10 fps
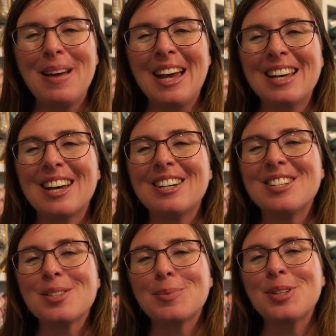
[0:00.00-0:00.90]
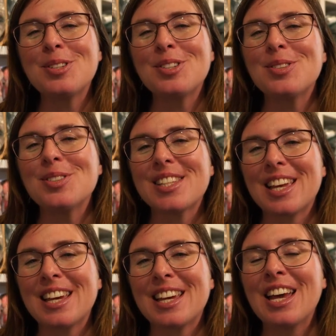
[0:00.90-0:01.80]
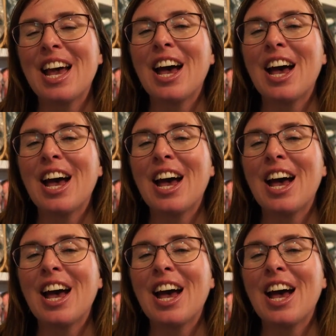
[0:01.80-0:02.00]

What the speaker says: back. I just wanted to say